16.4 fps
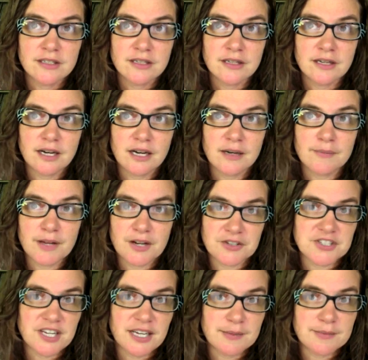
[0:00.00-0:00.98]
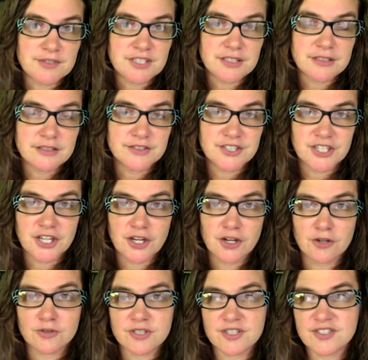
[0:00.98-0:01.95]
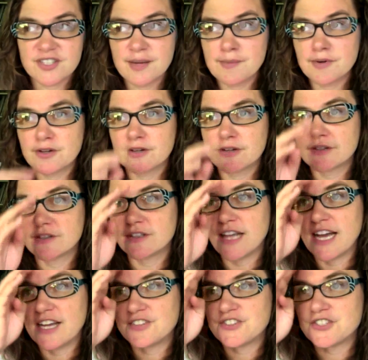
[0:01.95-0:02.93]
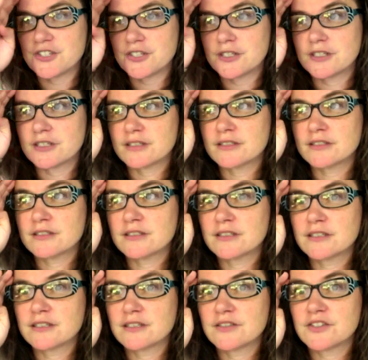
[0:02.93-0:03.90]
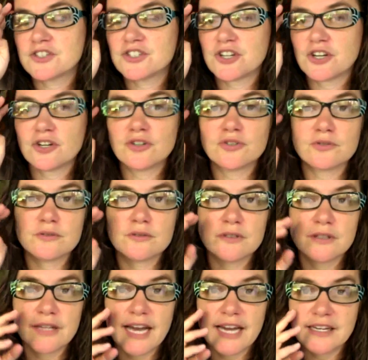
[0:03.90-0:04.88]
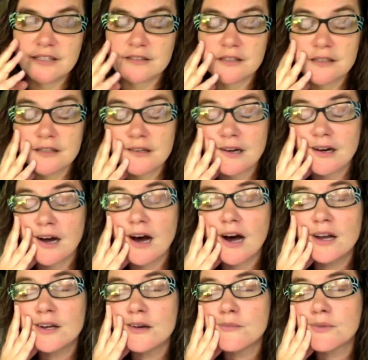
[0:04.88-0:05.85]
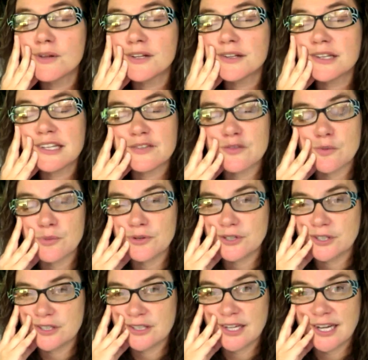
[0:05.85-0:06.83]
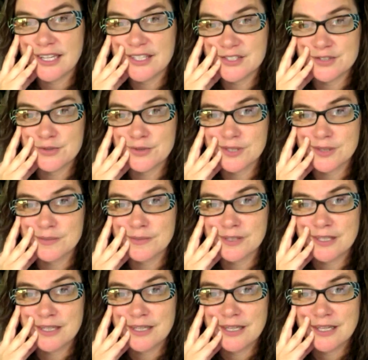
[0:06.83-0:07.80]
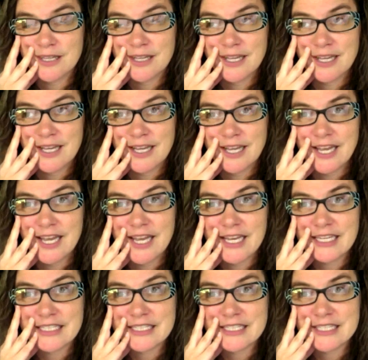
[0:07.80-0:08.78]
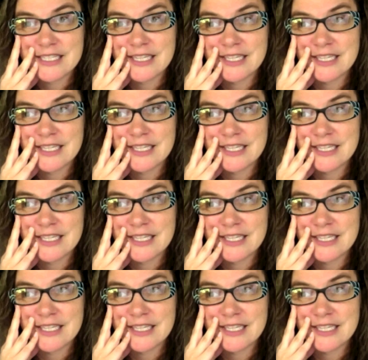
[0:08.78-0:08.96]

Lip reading: better time to go. December last year, the show had an unbelievable ice storm. And